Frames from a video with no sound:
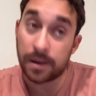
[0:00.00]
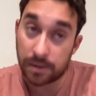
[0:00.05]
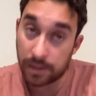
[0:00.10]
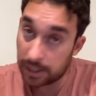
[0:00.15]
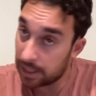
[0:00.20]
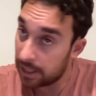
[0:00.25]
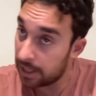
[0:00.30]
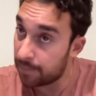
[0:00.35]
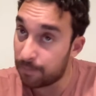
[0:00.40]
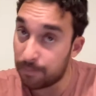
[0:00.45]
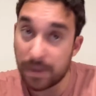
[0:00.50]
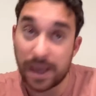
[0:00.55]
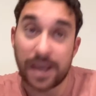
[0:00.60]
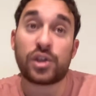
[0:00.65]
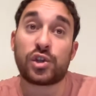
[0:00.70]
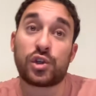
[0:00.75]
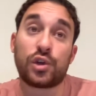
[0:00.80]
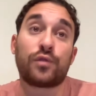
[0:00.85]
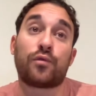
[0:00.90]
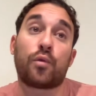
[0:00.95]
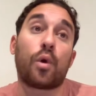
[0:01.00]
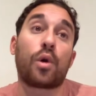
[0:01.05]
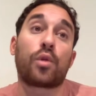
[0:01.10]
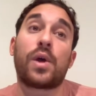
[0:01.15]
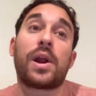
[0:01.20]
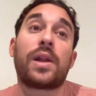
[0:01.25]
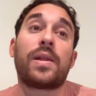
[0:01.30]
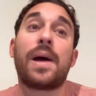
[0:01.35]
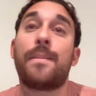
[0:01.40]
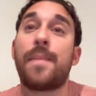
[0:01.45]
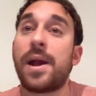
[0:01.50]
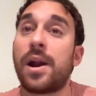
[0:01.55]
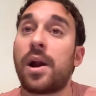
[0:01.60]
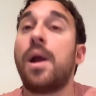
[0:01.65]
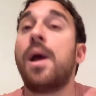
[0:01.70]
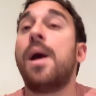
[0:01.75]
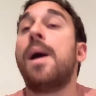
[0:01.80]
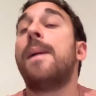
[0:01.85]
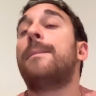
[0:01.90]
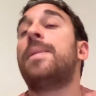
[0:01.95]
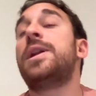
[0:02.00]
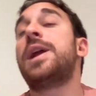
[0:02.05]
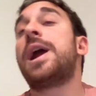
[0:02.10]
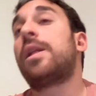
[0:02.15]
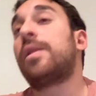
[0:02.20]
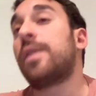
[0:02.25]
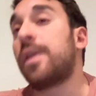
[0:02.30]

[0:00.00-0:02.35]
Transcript: And it makes your fourth line a lot better.